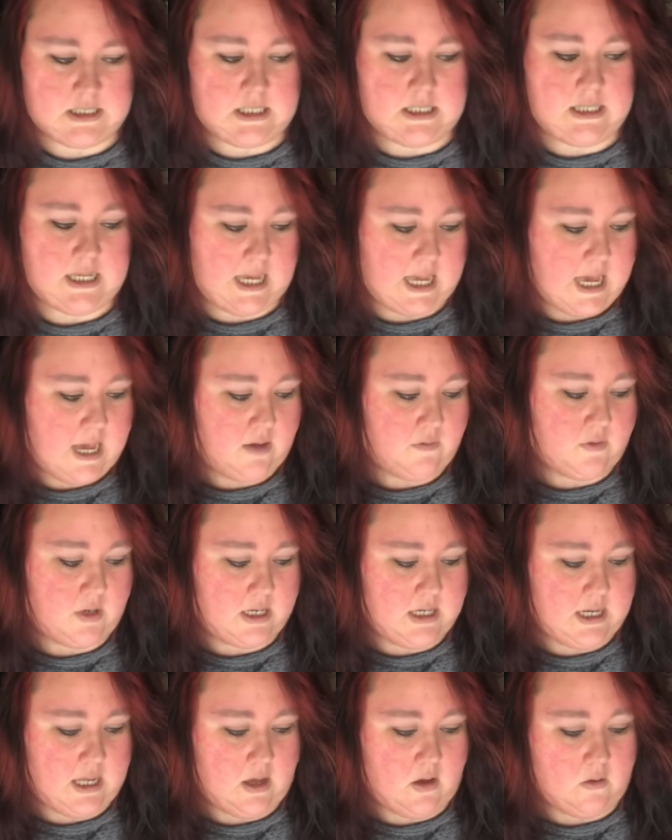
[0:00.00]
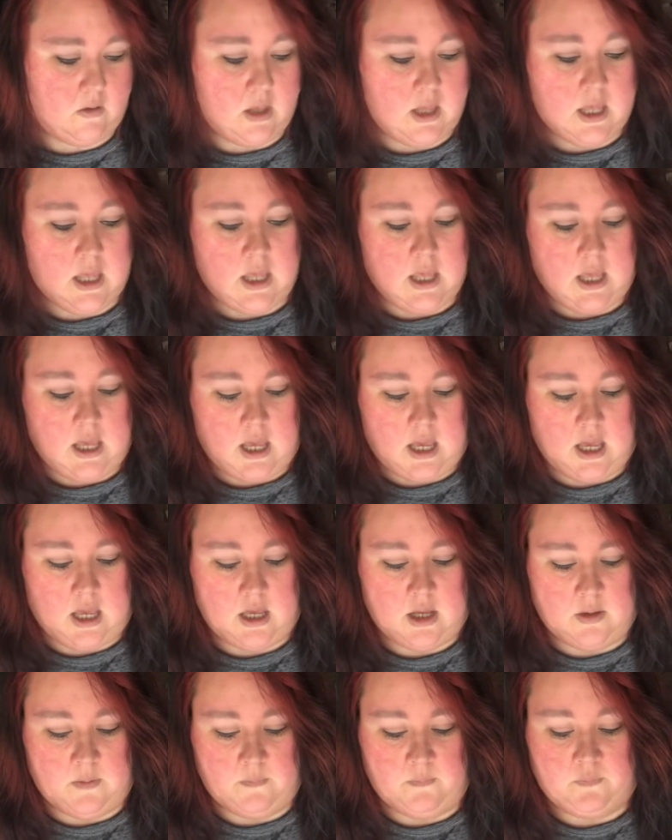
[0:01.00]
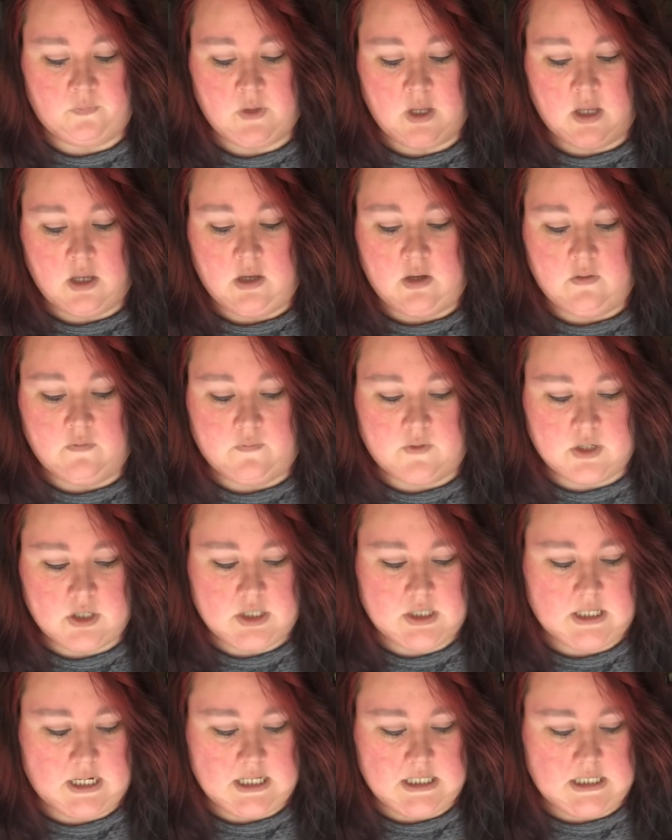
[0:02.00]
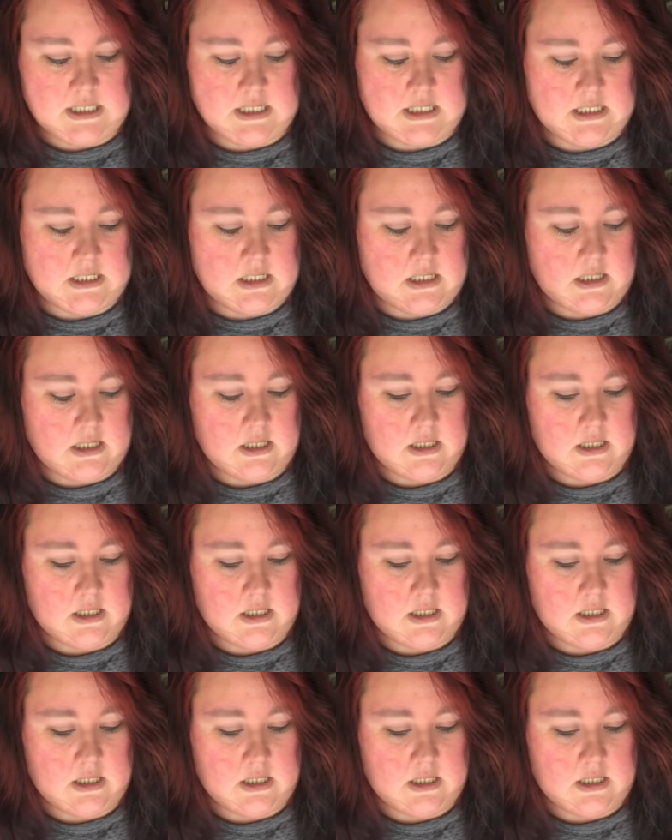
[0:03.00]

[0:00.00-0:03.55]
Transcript: that they have right now. First that I did,